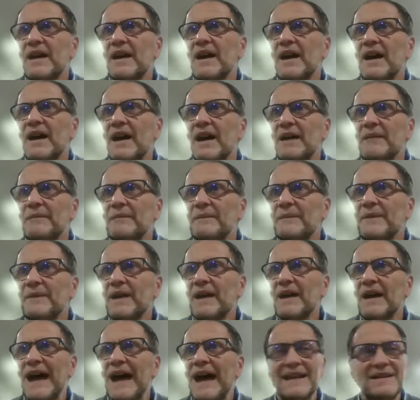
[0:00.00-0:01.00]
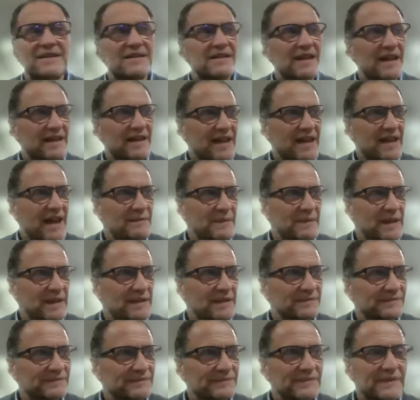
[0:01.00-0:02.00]
um, uh, as they came
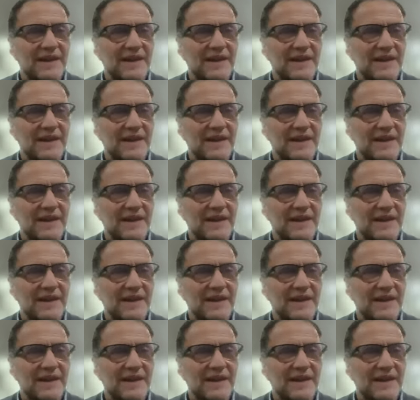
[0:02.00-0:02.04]
in.